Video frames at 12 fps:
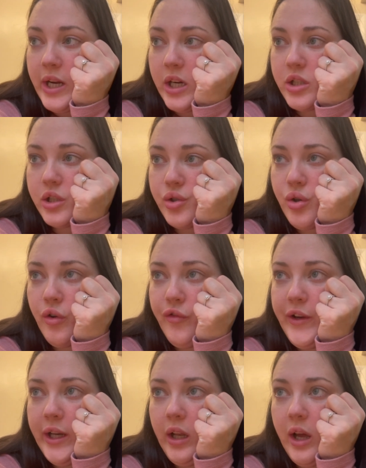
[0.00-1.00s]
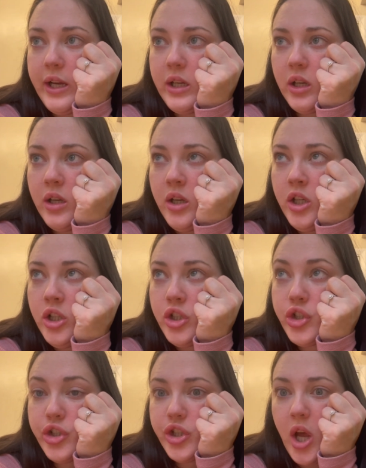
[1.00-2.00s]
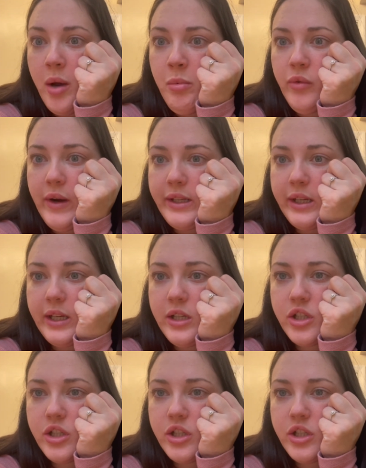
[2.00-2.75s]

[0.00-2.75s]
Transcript: I just sort of feel like, just come already.